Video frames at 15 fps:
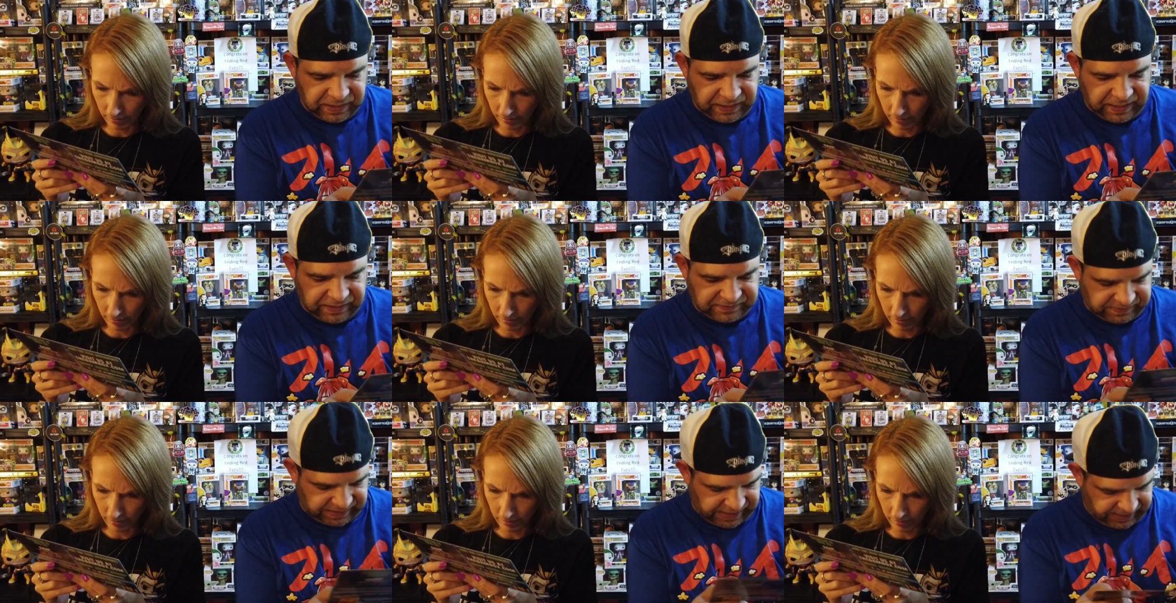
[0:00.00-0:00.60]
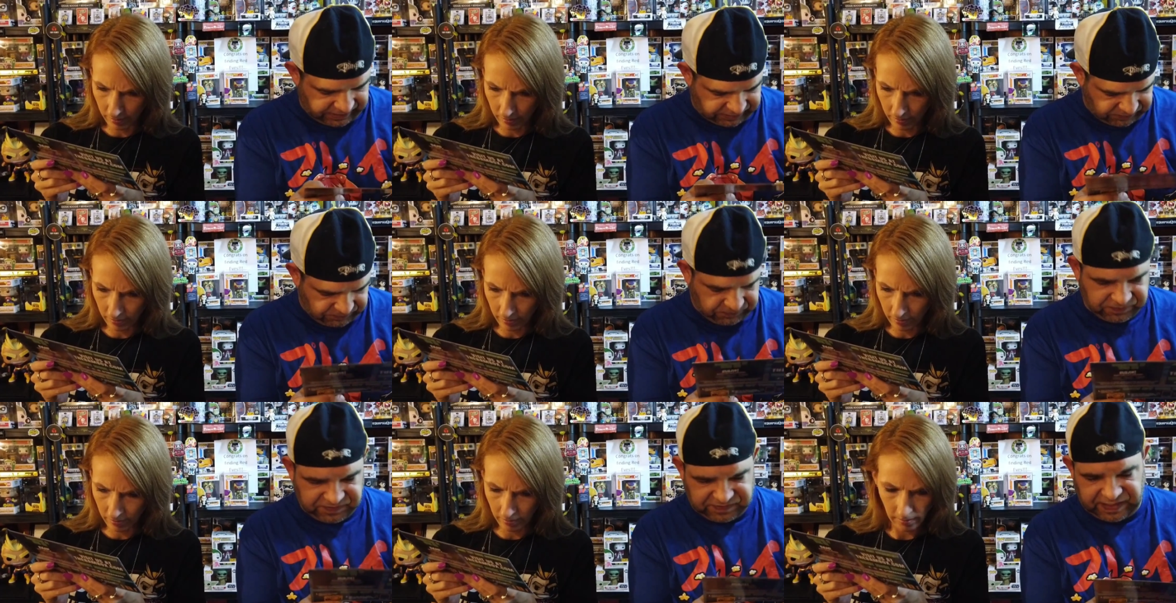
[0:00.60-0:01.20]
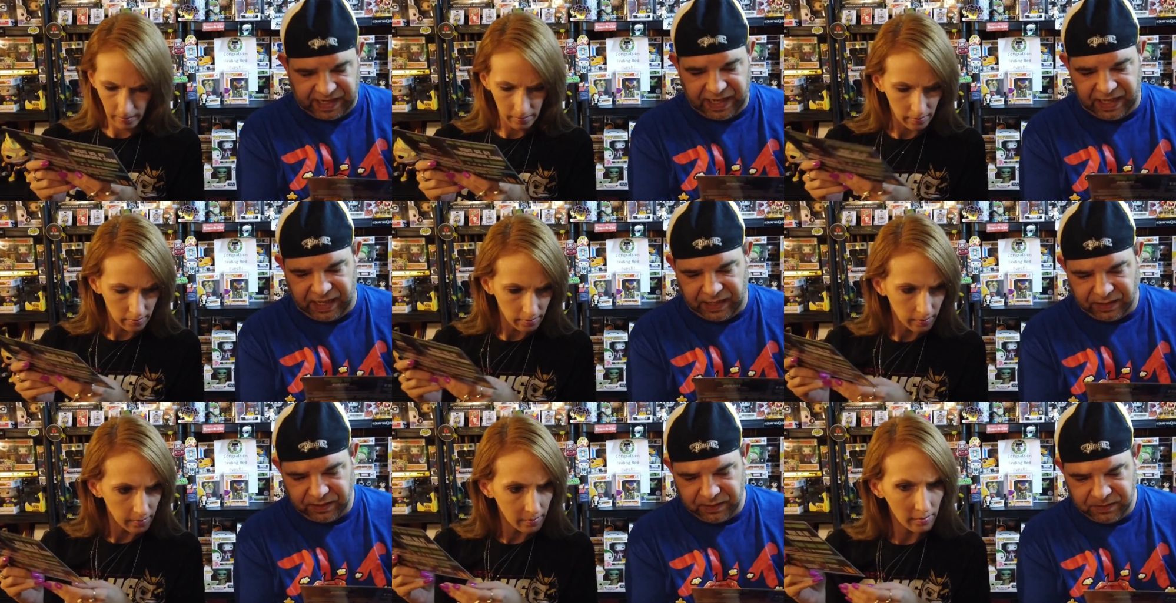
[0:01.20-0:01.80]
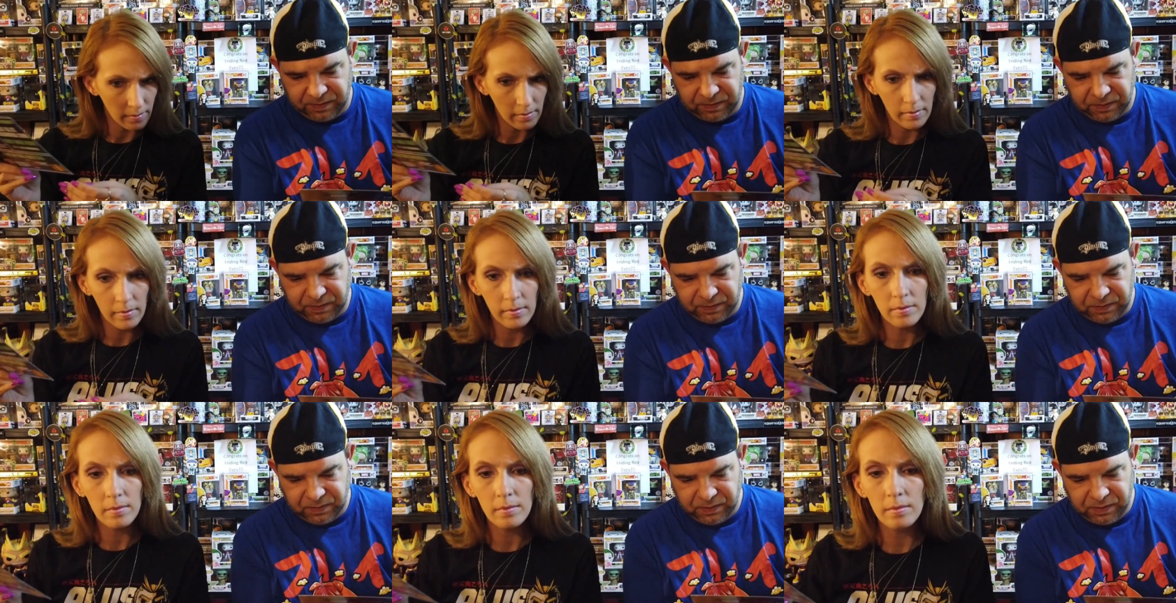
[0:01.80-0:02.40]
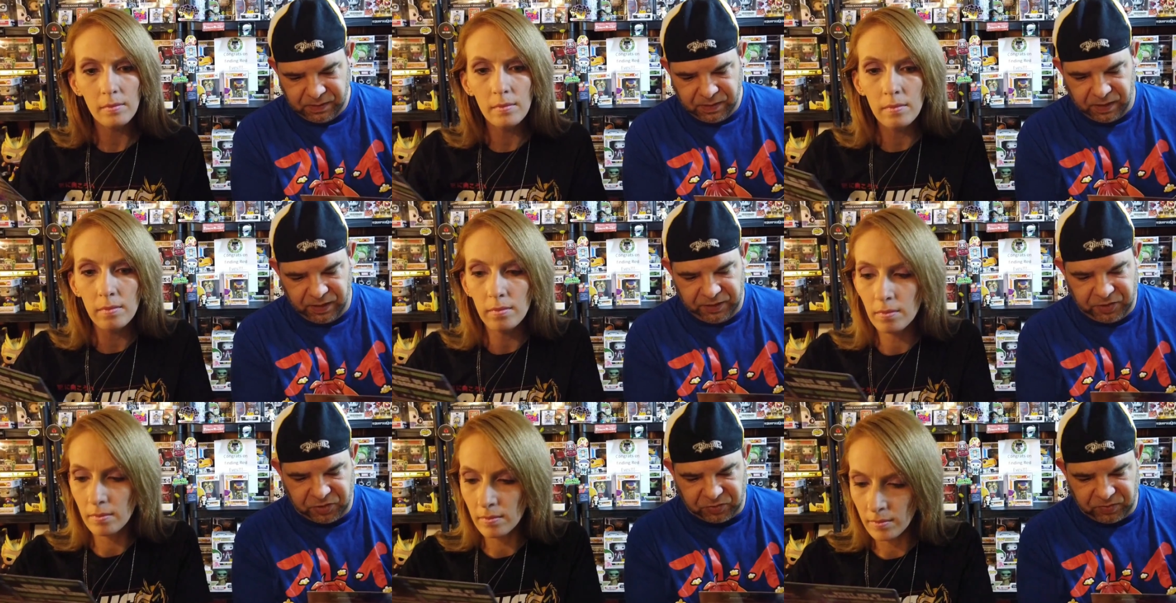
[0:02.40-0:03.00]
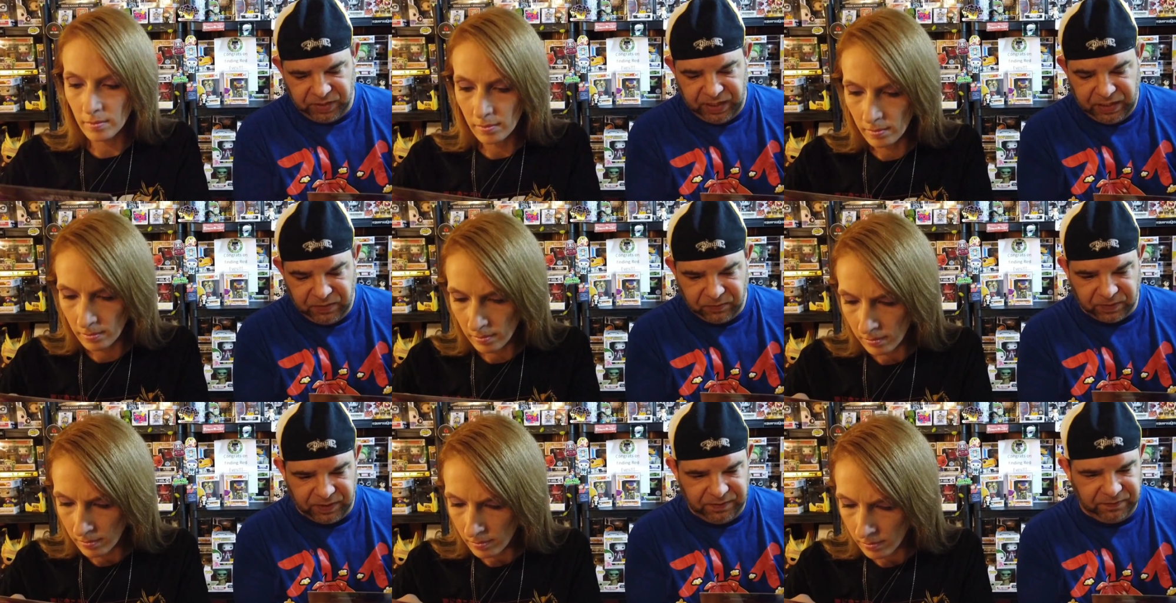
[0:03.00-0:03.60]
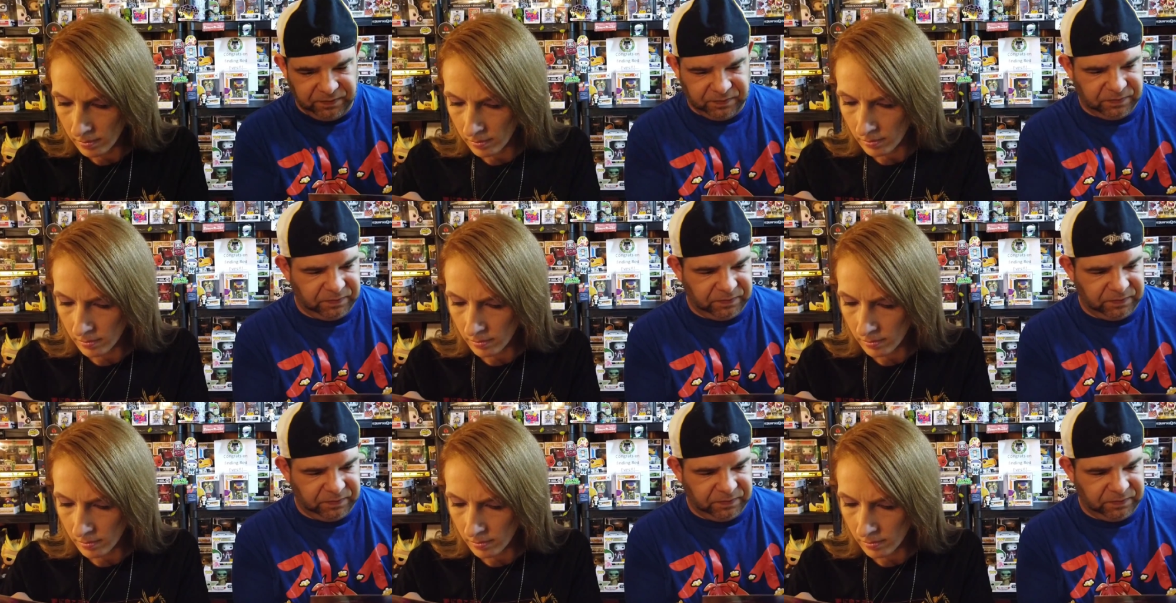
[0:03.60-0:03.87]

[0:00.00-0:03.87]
Speaker 1: has an actual saying. A green one...